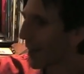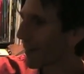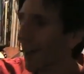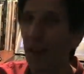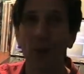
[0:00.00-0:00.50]

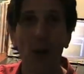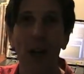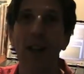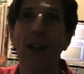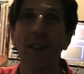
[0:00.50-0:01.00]
out that
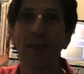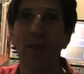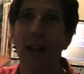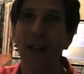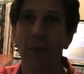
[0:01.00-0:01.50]
Raúl had in
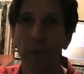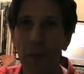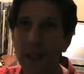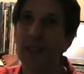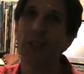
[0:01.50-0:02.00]
fact
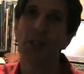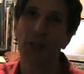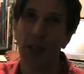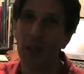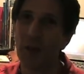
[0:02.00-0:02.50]
been the
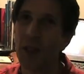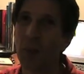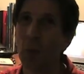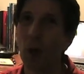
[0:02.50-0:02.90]
illustrator of this